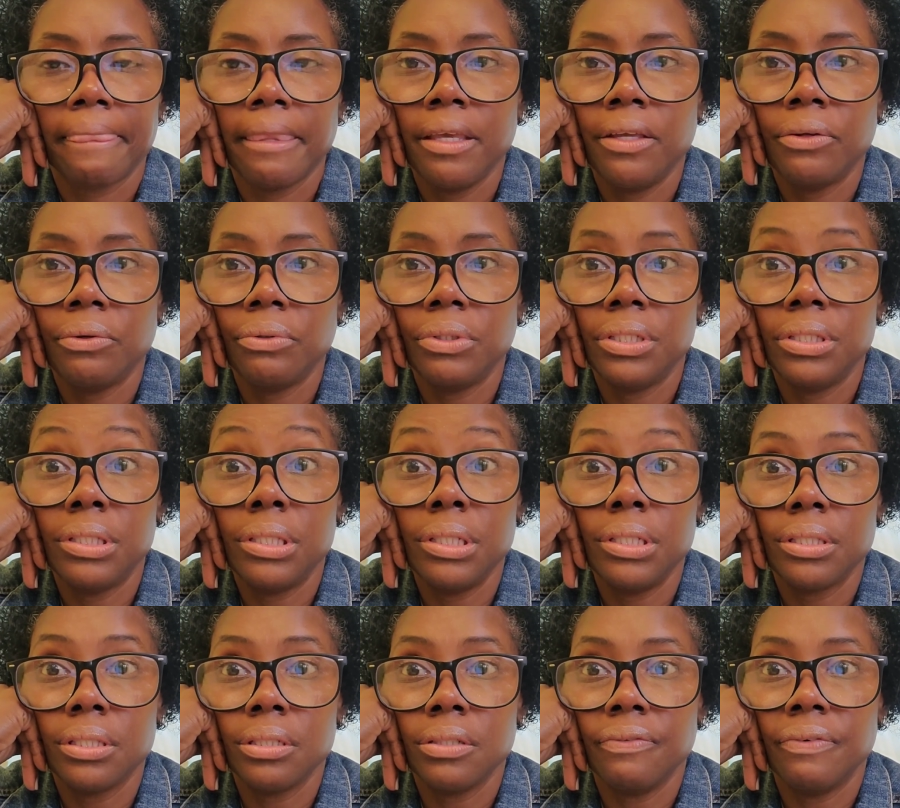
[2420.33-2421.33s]
you know, he
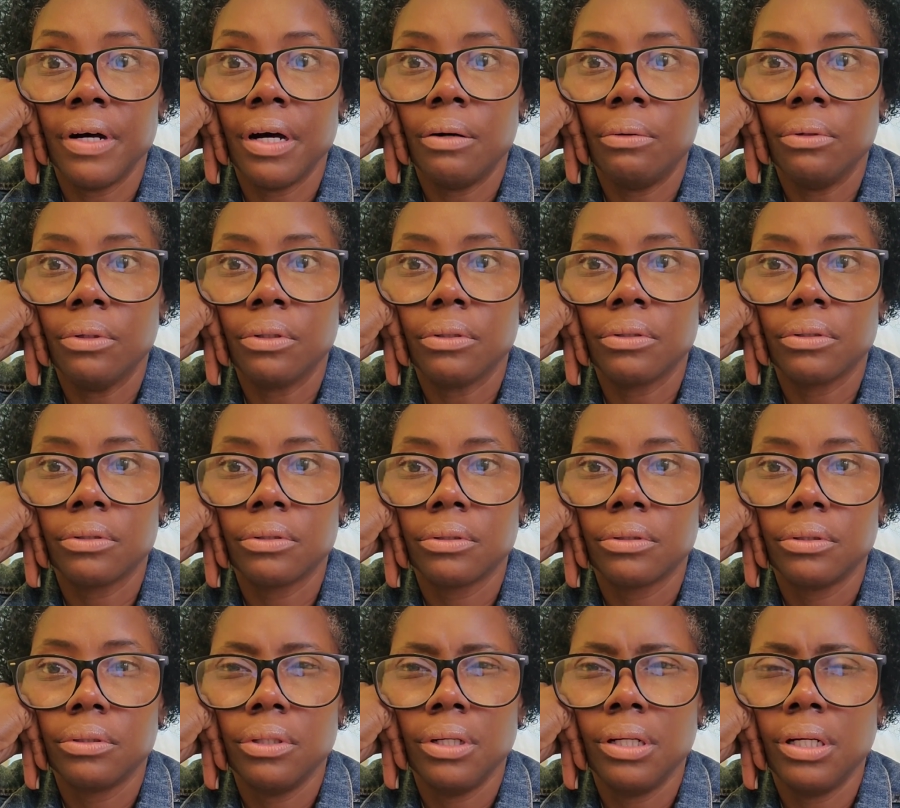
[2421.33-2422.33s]
seeks a devourer.
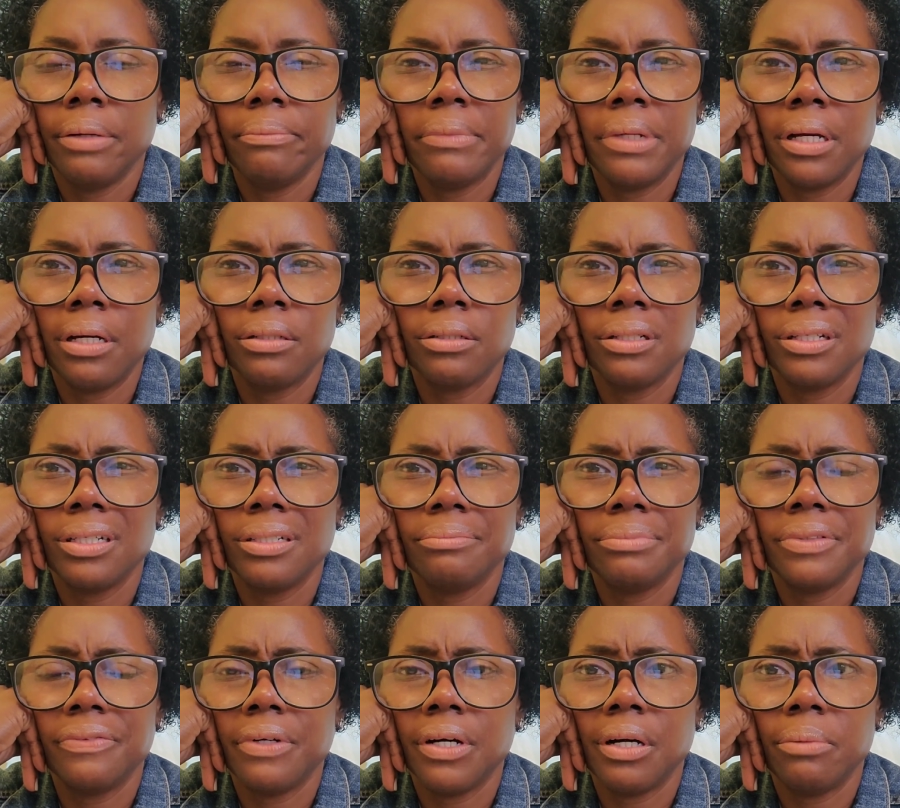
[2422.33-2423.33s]
And I'm not going to let him
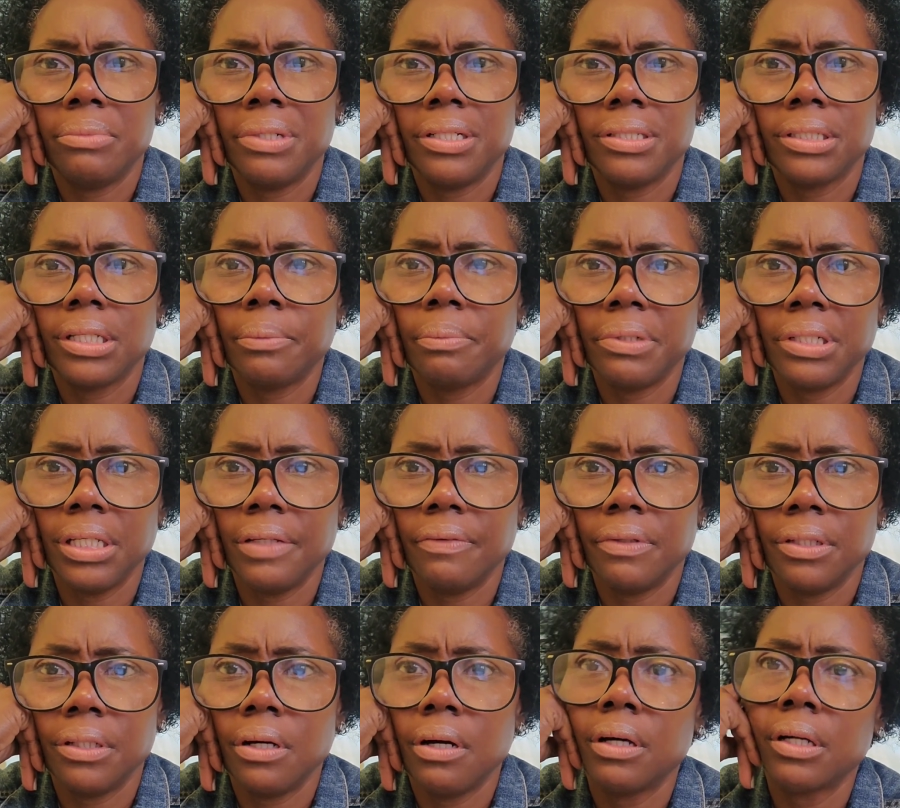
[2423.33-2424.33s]
devour me because I believe
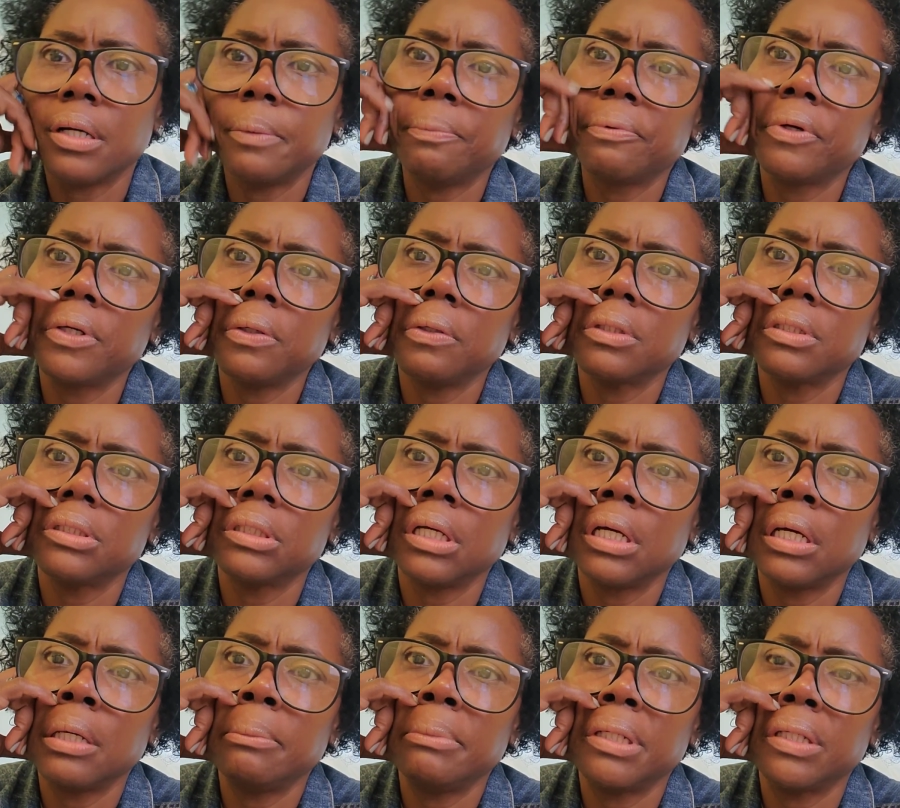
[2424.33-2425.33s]
in God. I pray all the
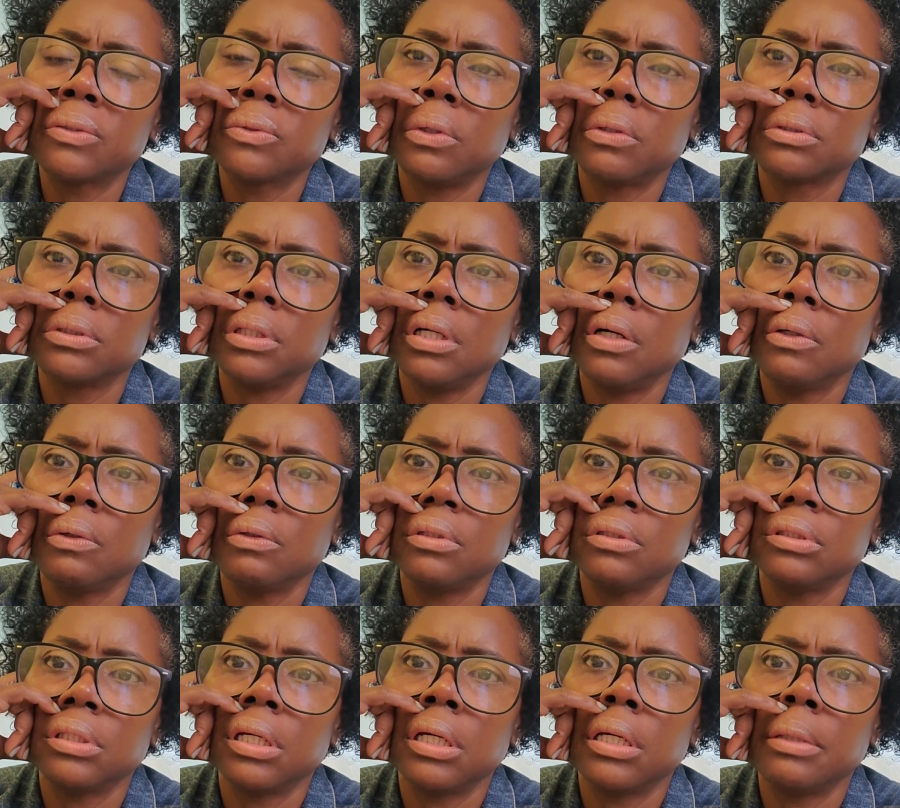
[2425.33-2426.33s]
time and I talk to God all
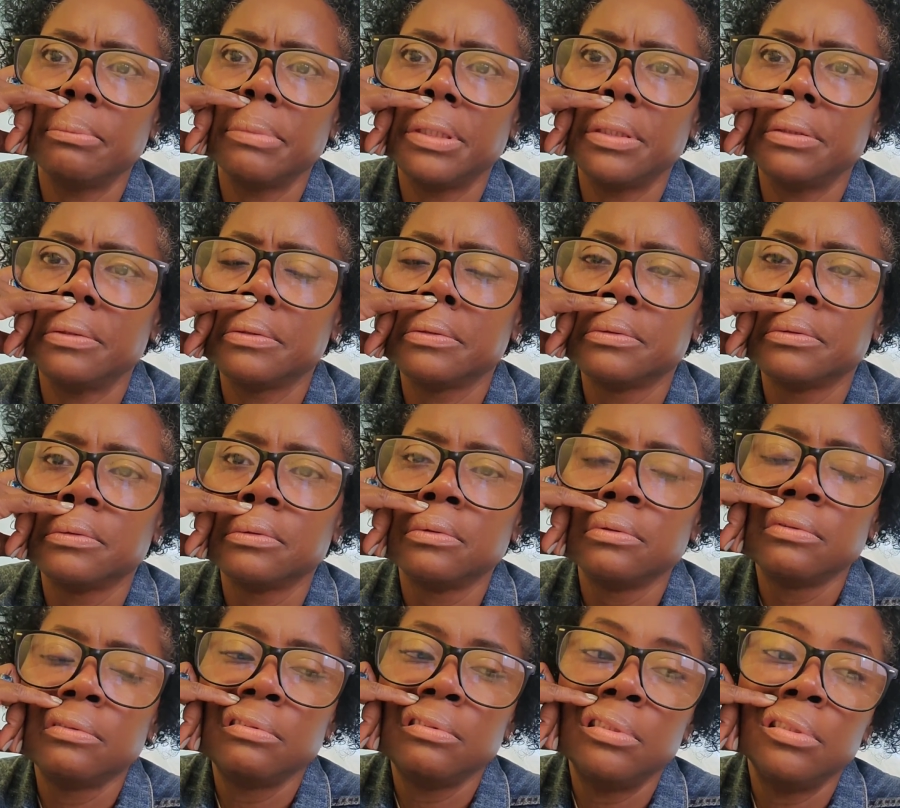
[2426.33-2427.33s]
the time. And,
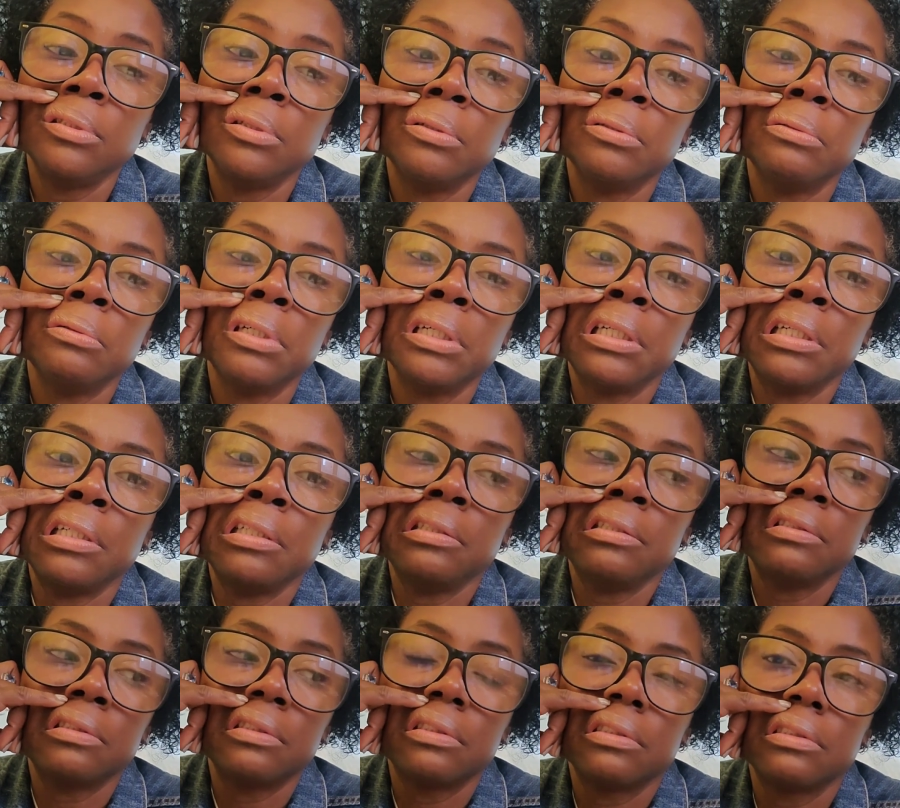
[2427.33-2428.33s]
you know,
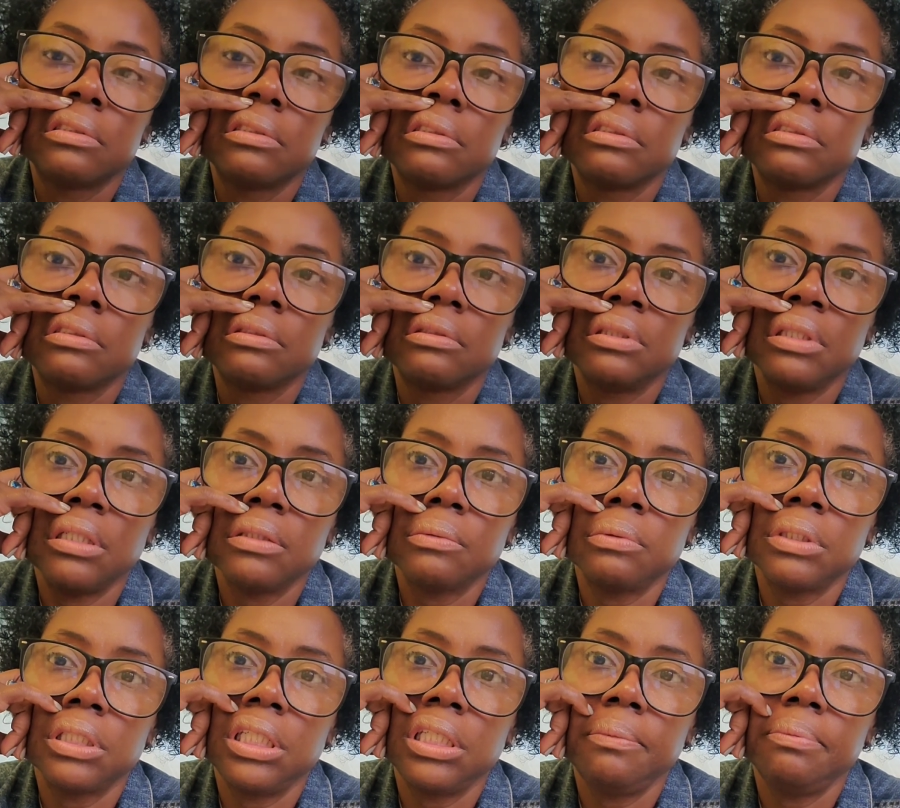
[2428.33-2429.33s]
and that's
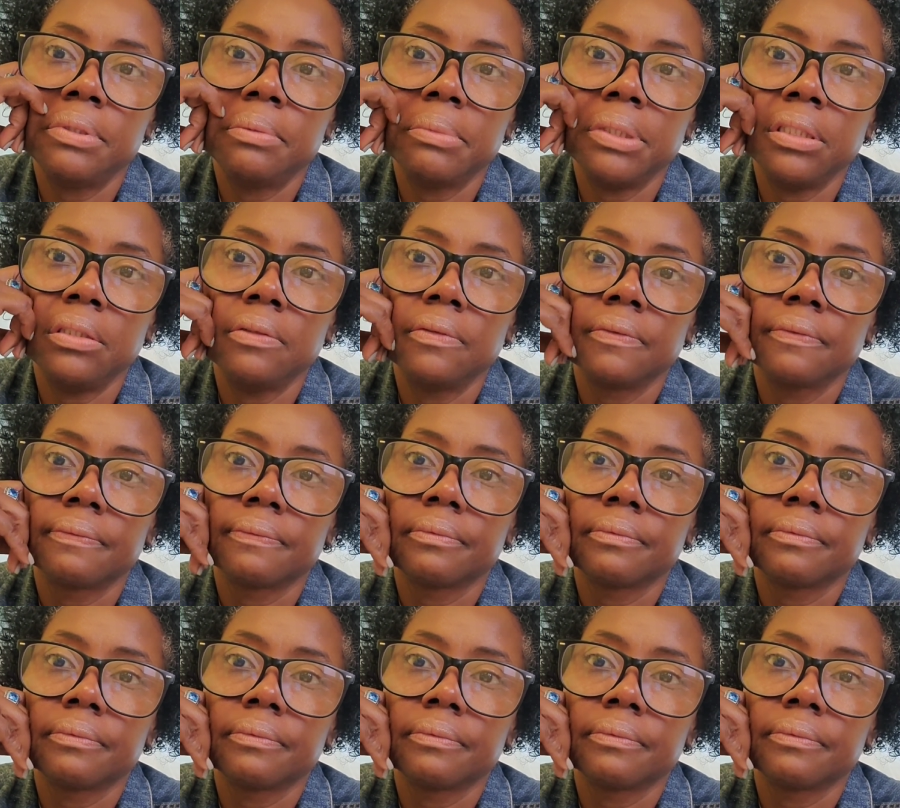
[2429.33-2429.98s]
what keeps me.